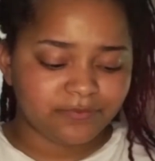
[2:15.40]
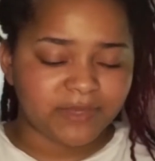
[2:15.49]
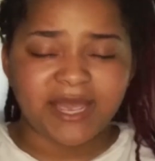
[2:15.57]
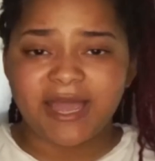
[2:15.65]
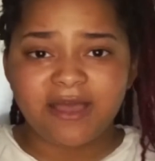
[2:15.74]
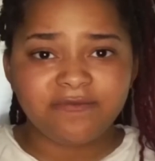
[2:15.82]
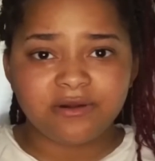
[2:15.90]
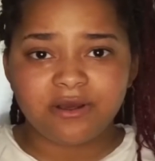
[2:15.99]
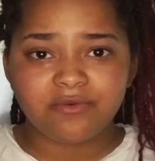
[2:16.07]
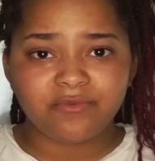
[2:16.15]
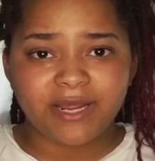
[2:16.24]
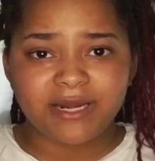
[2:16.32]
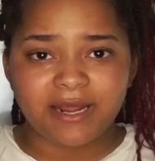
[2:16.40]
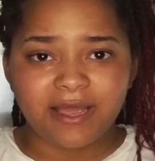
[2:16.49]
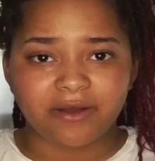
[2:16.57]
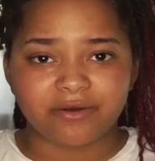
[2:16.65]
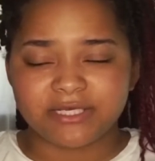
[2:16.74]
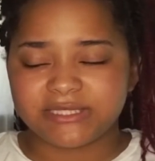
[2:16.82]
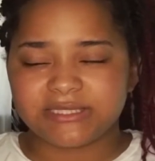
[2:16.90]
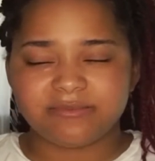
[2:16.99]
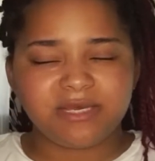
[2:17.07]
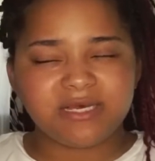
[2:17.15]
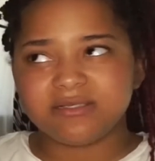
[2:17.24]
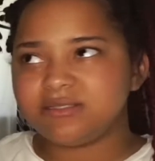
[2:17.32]
I have it on right now. It
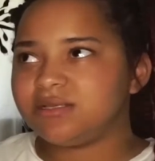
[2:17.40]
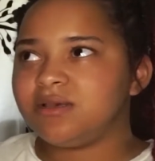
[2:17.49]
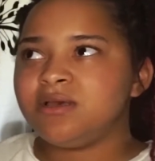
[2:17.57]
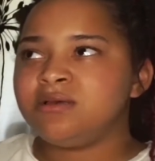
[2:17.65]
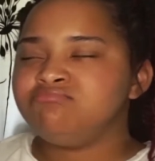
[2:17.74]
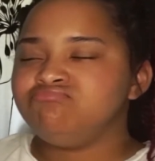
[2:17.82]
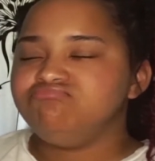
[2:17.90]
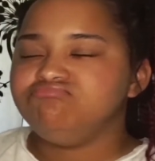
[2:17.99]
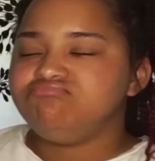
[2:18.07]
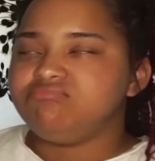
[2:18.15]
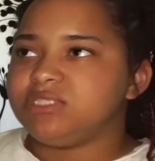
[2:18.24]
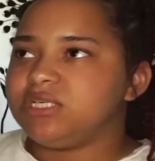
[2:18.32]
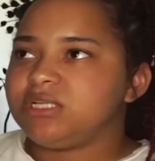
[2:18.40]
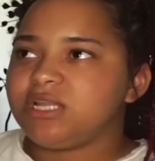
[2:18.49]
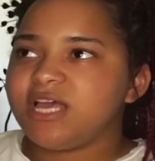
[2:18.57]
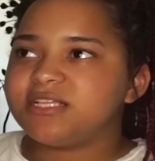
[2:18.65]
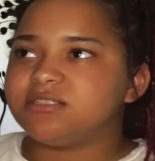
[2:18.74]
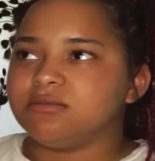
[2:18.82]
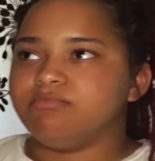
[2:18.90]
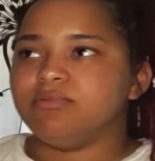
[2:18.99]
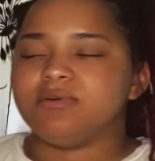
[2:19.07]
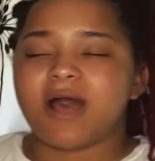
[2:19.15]
smells delectable.